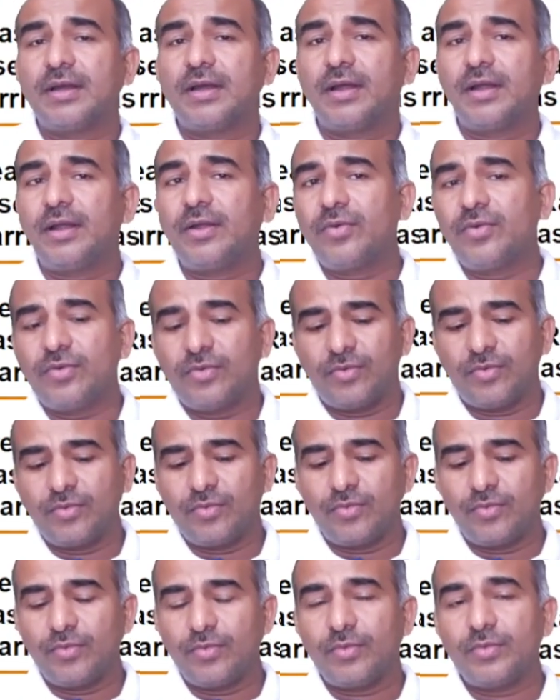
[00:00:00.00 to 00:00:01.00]
Now
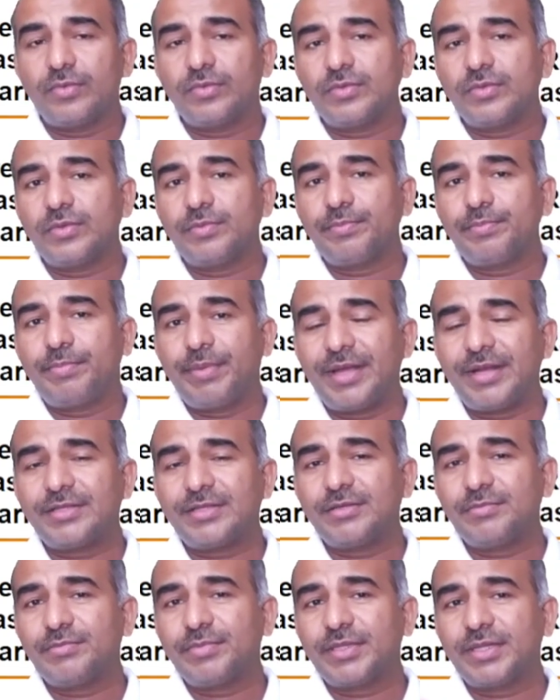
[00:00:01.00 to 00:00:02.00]

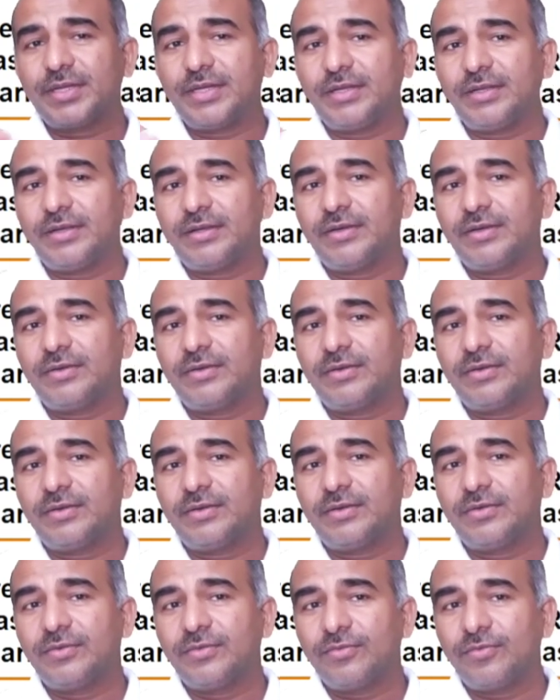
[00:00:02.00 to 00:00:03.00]
parasympathetic
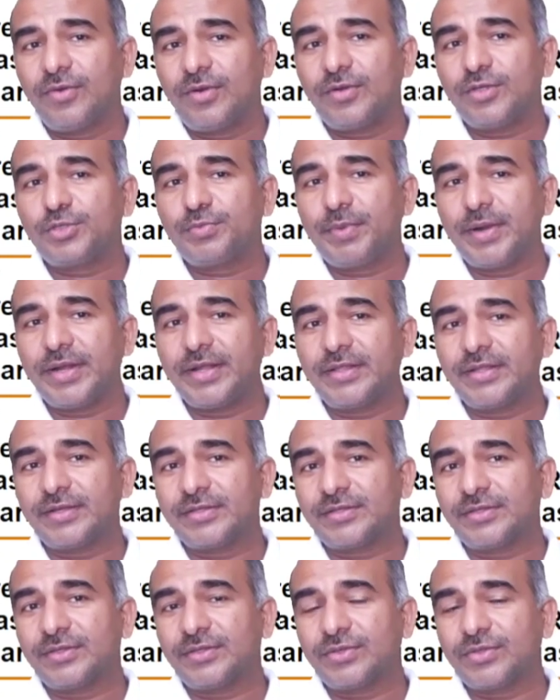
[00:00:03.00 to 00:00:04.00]
want to spend
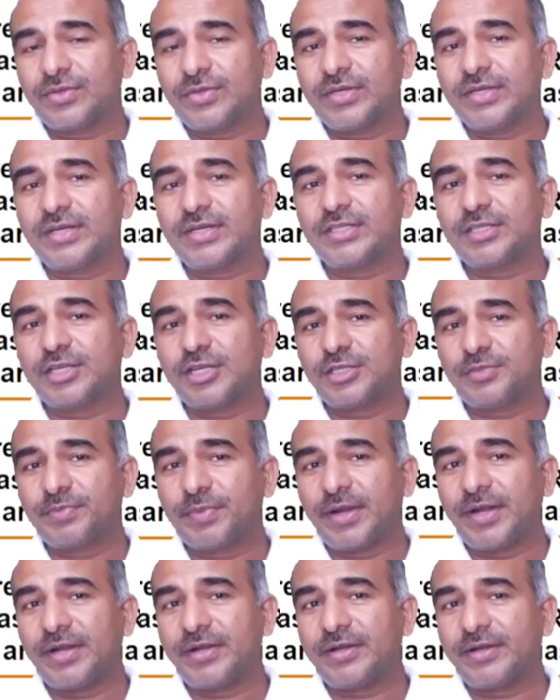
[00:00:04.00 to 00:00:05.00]
energy, so increase
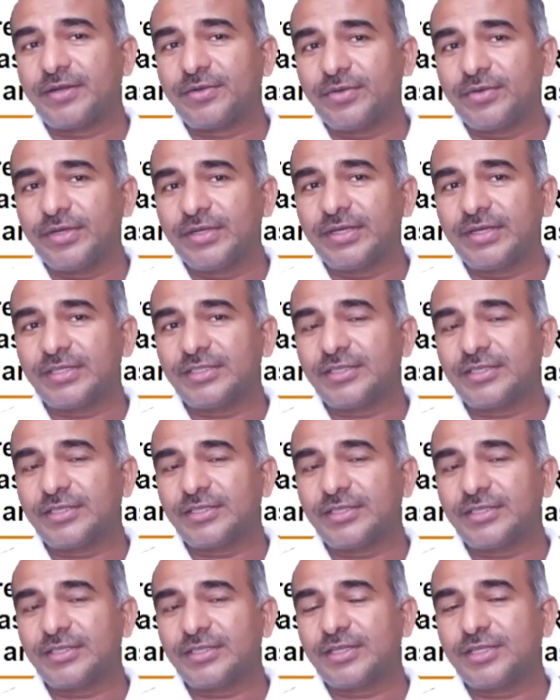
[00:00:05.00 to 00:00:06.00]
respiratory rate. To
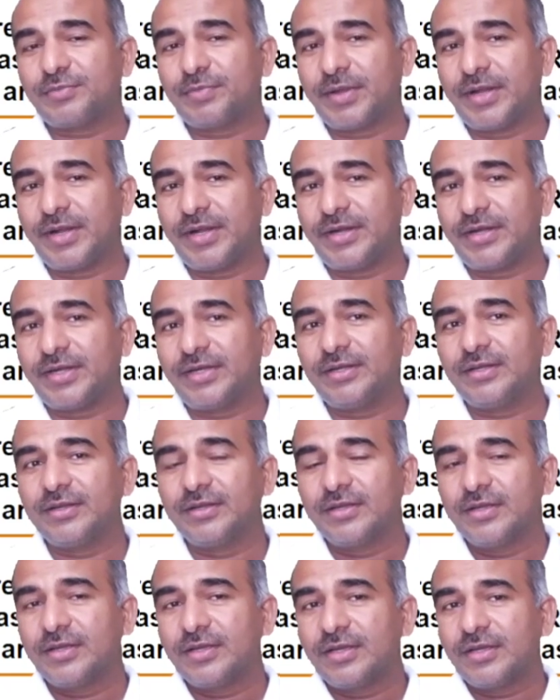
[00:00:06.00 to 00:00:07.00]
increase respiratory rate,
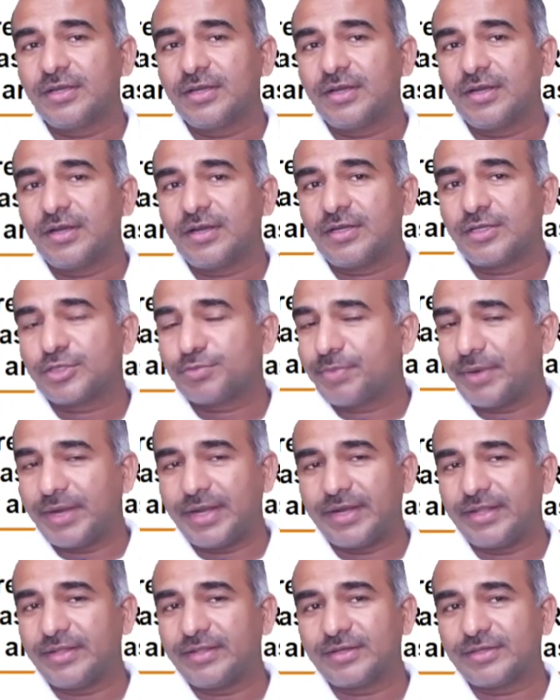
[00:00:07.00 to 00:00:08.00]

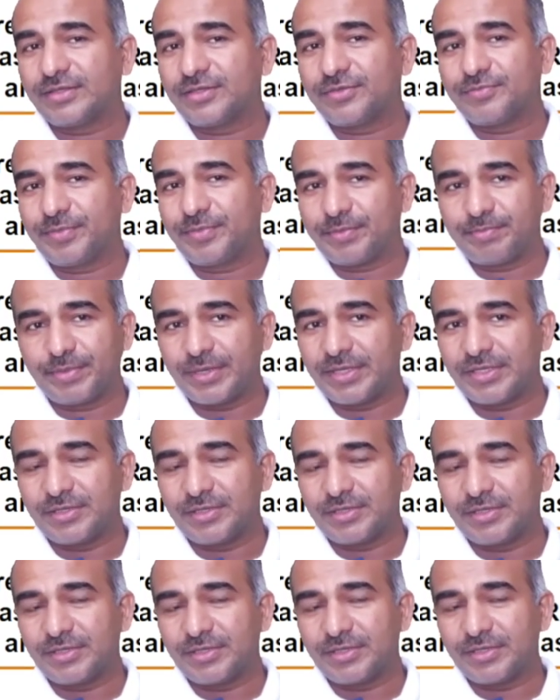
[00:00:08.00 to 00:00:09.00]
spend energy.
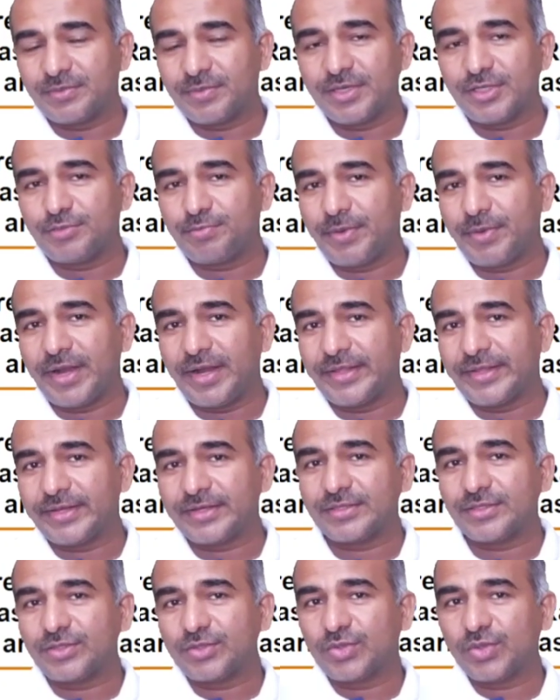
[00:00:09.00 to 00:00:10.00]
Principle is spend
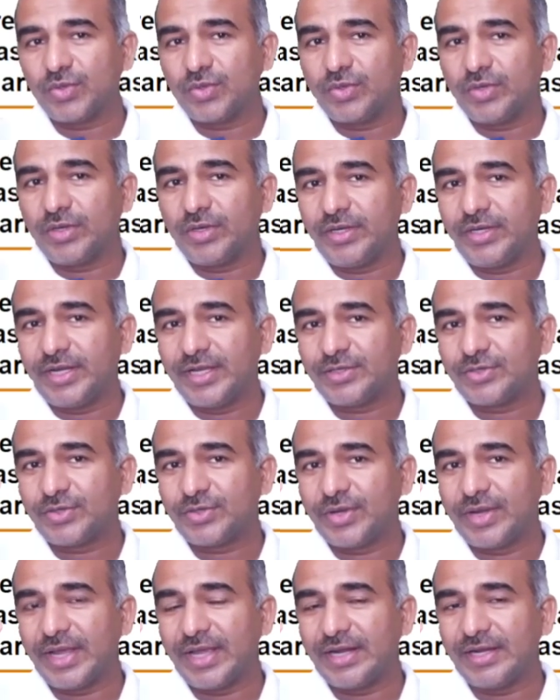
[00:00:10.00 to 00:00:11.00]
energy. So it
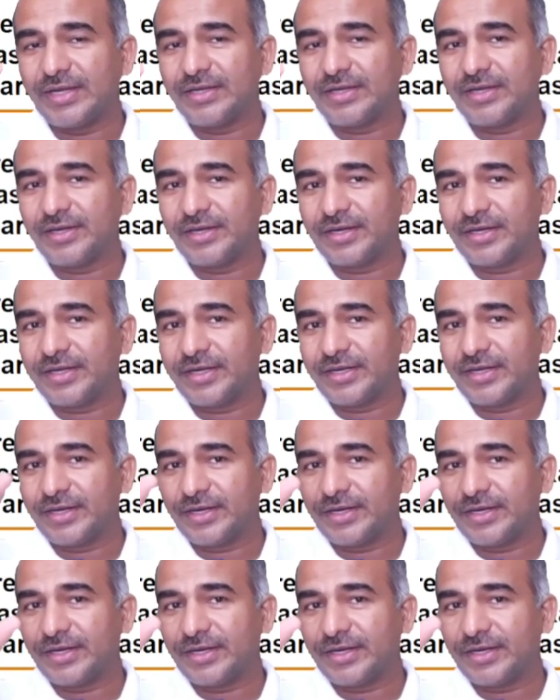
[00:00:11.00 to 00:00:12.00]
has to dilate the
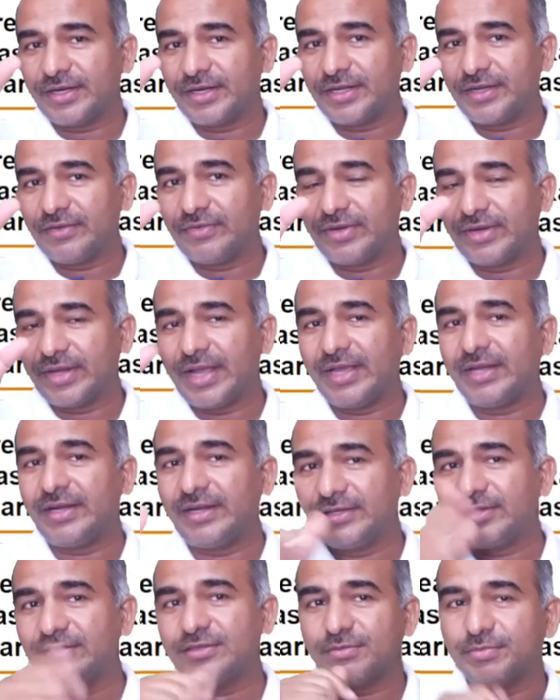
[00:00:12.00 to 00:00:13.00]
trachea. Trachea will dilate
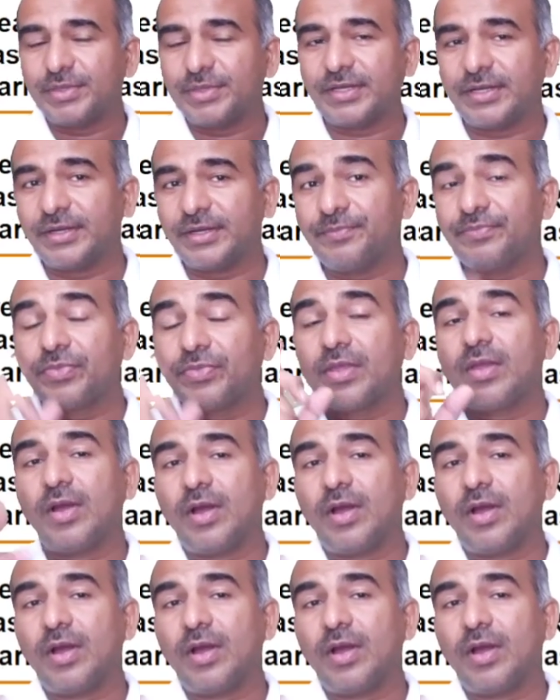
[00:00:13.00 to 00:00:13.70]
in sympathetic.